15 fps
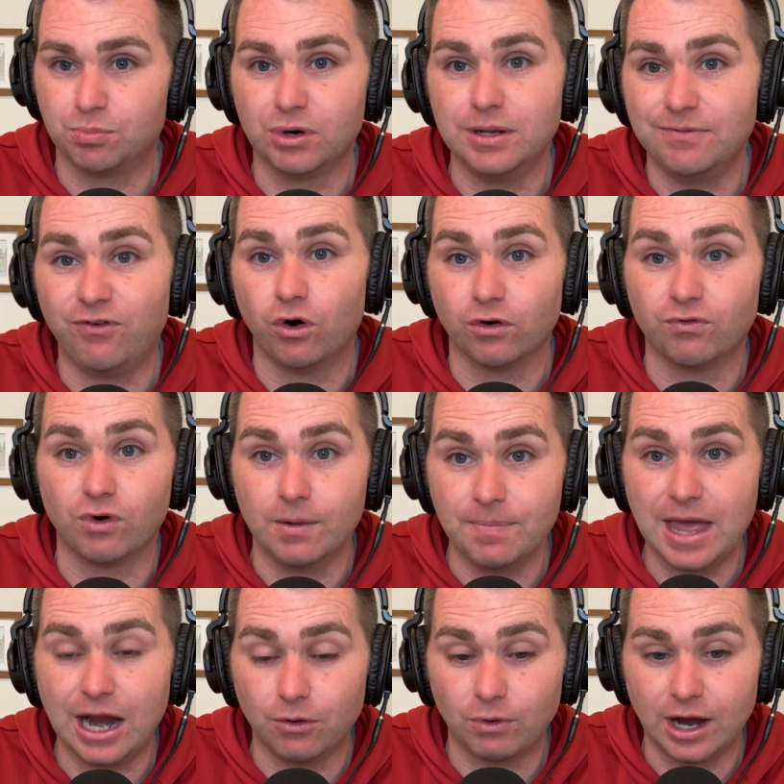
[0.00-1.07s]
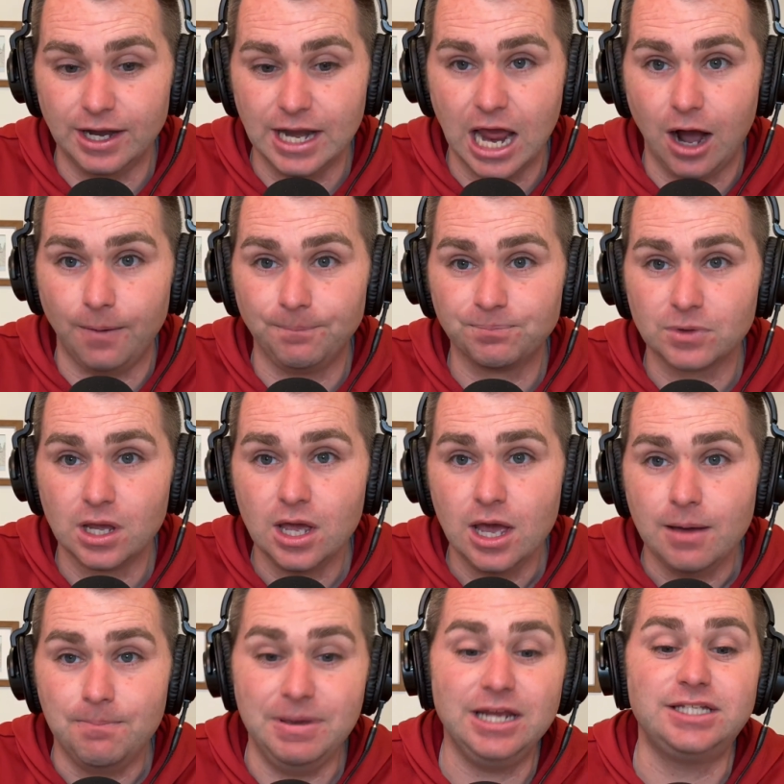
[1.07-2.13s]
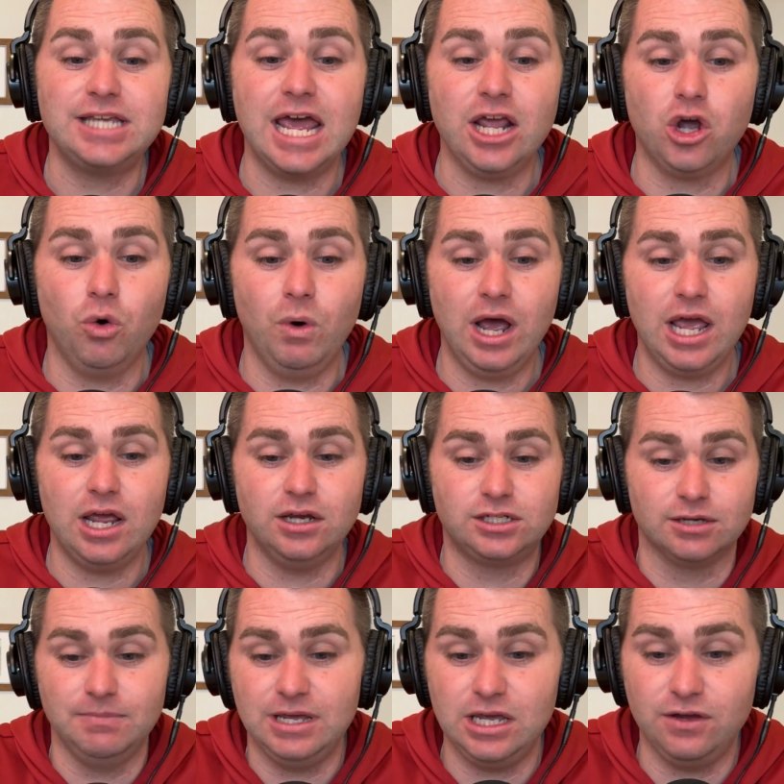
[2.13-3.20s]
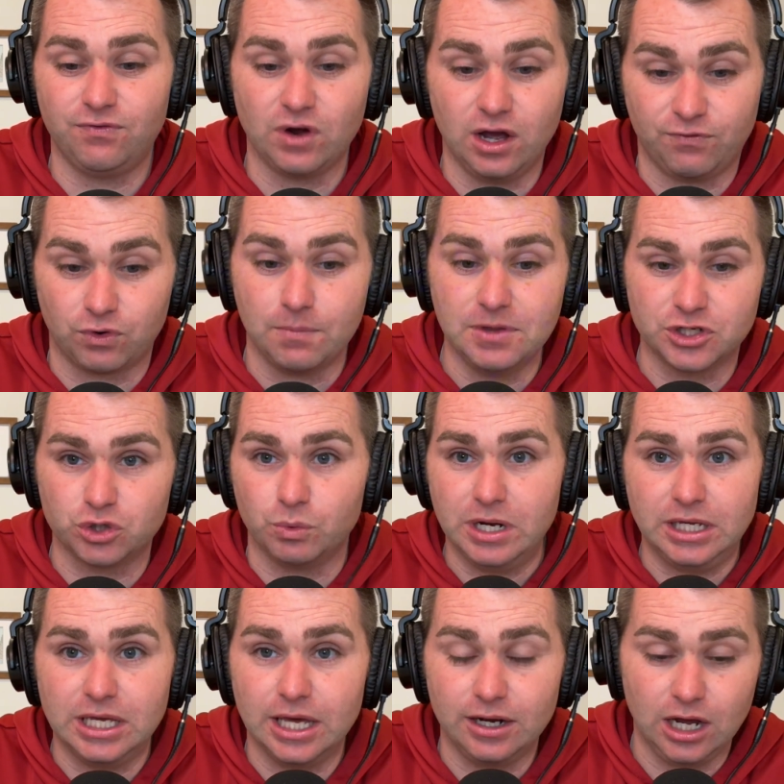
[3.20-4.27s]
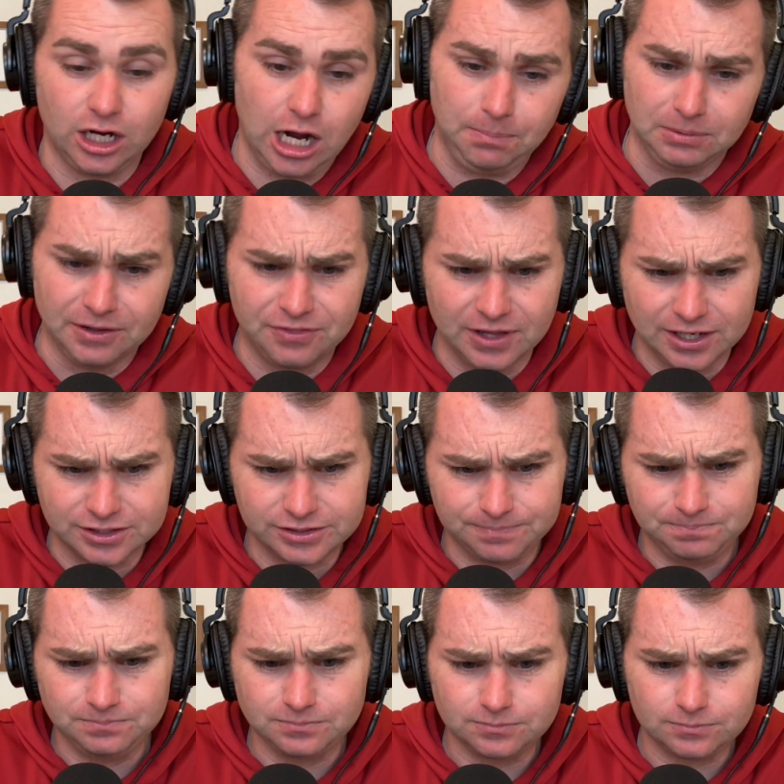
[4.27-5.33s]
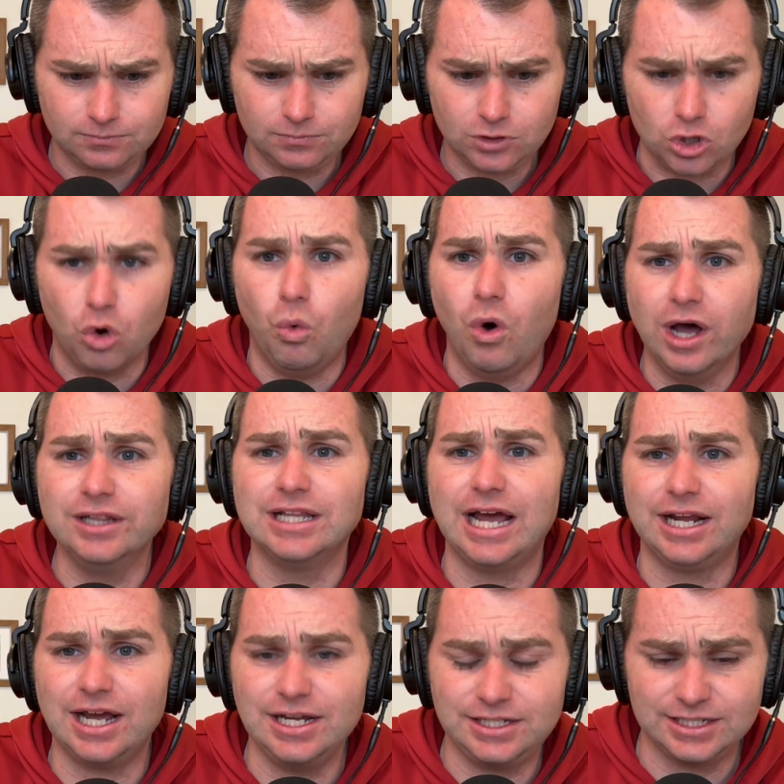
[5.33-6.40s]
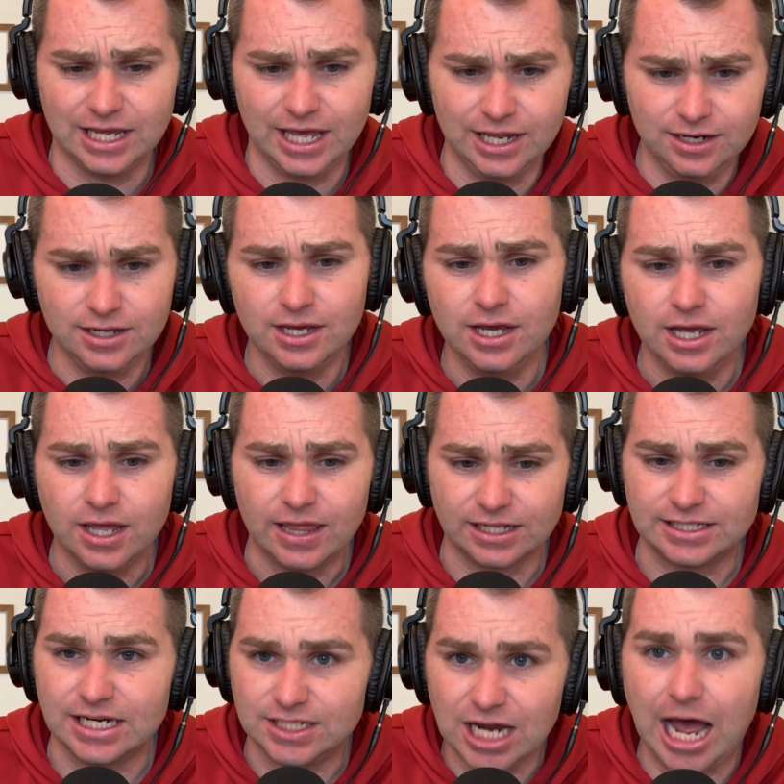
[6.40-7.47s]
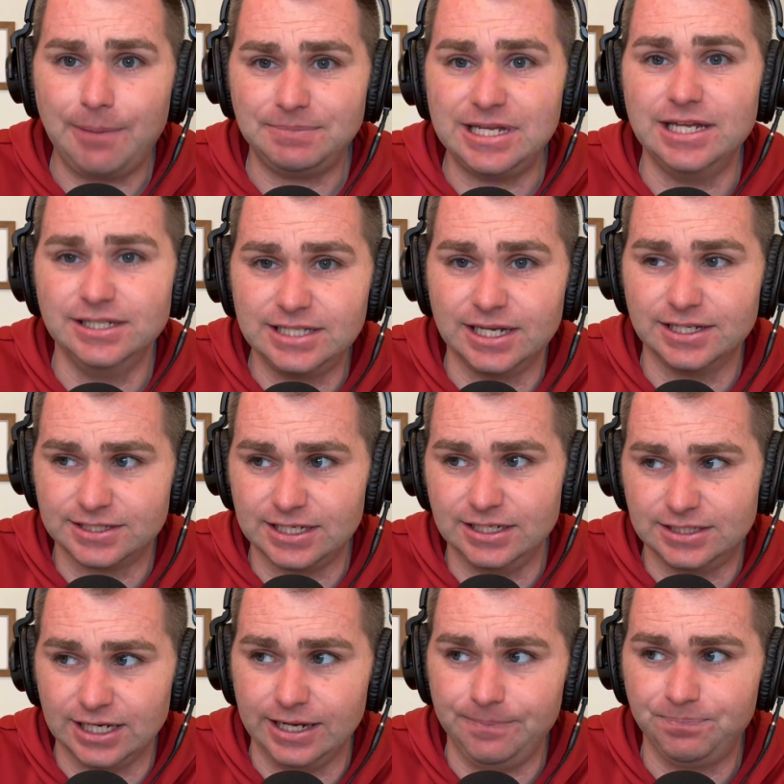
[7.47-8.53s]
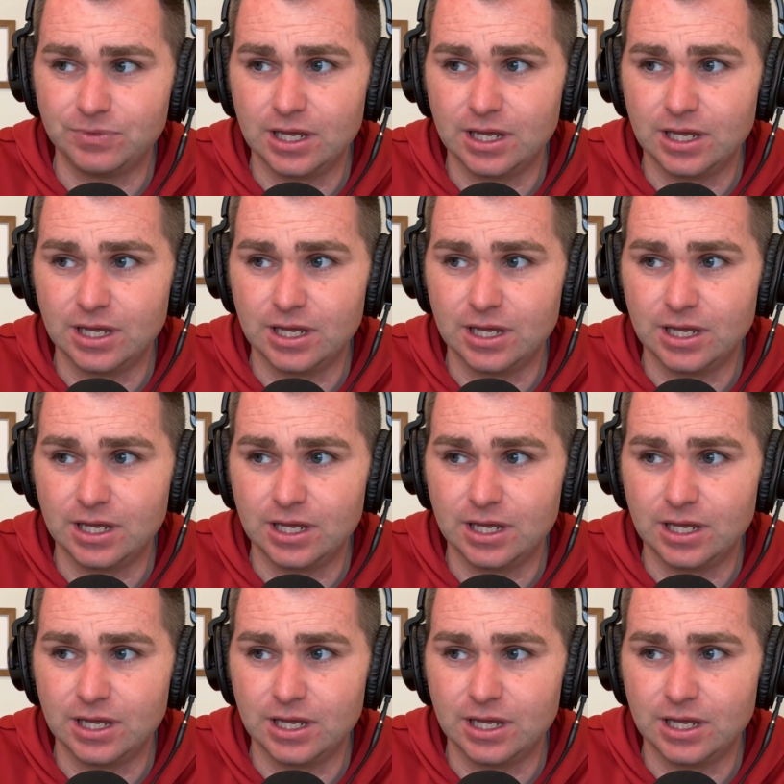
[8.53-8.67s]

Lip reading: far from that right now. Big takeaway to me from this weekend, a couple of things. One, like I said, that's a top 10 Tennessee team.